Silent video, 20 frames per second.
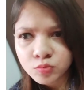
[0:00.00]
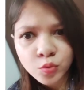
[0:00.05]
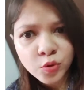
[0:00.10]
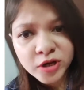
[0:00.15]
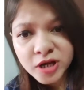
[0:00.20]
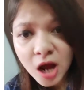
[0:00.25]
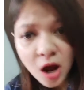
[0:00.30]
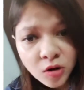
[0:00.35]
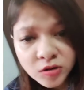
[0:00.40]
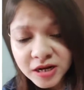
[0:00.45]

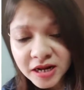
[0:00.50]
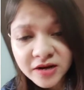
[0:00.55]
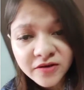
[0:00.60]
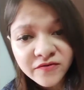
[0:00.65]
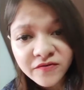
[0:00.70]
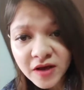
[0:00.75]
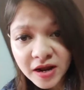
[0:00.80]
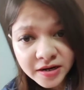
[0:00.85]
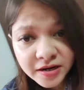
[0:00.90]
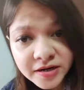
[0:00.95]
without
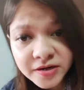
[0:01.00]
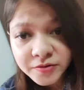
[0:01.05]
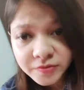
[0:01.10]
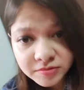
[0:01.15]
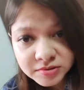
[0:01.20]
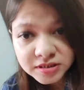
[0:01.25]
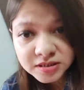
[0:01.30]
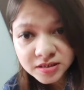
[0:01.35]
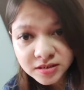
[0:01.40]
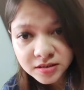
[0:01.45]
any valid
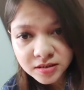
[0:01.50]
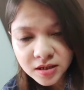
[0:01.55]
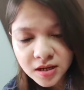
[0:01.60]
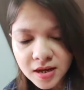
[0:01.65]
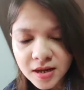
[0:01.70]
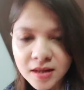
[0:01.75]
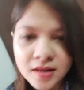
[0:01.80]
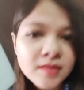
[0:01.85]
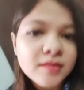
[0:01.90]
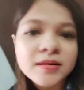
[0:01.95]
reason,
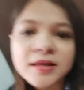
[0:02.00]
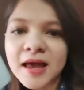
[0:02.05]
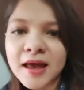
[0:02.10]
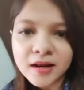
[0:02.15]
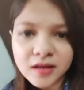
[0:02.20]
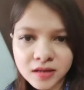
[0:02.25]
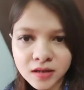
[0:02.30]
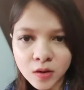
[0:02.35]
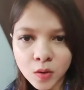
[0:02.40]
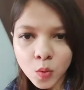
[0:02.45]

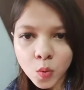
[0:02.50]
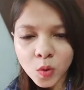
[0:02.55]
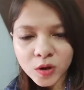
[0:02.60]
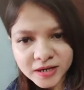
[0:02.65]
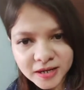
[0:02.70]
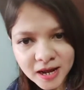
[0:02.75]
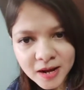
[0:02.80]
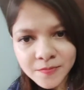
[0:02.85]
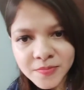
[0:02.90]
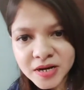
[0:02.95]
then
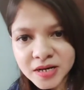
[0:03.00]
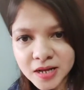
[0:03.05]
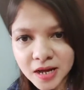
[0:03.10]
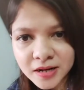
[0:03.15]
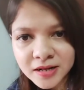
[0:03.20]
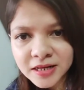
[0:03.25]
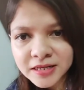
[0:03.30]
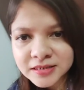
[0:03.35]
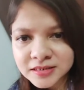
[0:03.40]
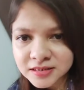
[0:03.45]
what can be
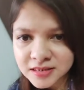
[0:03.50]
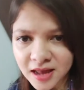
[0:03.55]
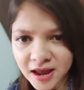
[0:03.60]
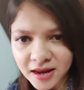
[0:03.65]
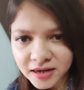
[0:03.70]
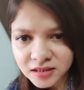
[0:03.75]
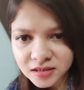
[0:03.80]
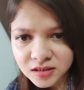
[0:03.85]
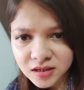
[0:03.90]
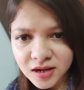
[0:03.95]
done is
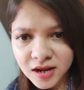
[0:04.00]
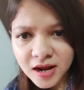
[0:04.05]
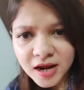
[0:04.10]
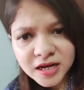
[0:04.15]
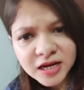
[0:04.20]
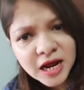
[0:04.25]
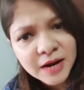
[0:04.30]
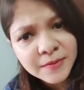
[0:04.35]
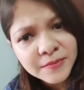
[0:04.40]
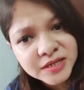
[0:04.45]
that
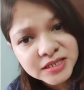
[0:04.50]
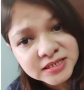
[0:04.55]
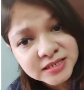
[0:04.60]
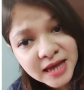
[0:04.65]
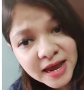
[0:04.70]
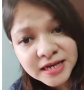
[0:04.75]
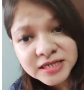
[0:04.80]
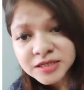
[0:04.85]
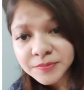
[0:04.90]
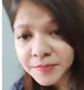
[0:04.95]
it can be
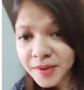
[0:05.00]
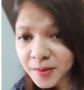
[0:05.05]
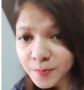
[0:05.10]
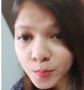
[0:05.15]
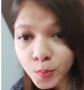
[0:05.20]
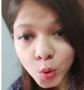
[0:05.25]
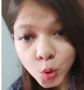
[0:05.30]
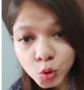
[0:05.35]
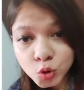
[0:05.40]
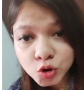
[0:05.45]
sent by
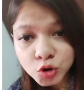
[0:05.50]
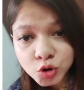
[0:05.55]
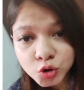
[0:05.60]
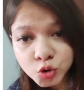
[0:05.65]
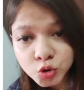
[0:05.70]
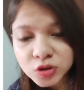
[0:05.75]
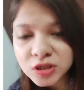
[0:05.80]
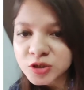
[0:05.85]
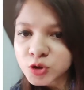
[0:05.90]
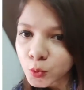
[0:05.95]

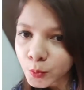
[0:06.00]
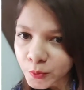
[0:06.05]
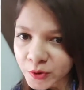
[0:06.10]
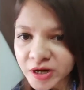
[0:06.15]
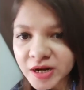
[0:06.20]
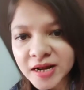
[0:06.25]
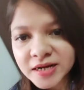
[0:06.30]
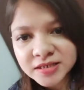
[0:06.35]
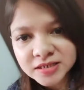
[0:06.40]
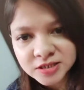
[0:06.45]
post to the
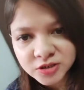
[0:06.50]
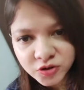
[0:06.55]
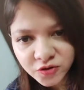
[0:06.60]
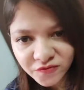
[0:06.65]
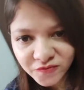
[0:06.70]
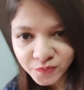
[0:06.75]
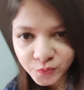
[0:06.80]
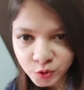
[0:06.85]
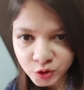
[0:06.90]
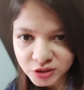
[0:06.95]
superintendent
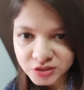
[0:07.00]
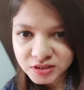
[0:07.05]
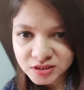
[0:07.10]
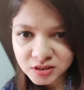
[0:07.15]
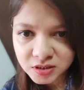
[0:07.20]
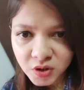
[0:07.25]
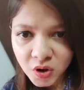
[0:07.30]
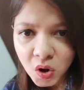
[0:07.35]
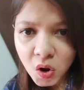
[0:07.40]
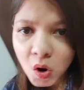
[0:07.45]
of
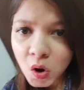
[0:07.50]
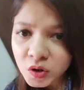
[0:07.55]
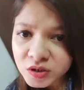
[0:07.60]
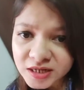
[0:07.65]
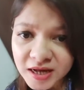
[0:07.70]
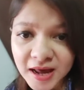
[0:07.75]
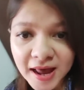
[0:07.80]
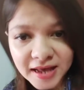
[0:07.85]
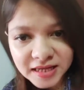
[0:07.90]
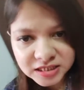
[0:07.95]
police or
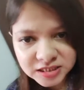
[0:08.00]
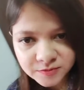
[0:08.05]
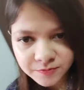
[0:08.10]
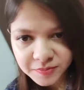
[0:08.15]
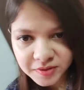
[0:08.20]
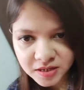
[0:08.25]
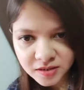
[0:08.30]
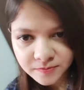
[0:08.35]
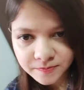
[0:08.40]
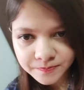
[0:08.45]
the
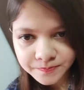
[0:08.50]
SP.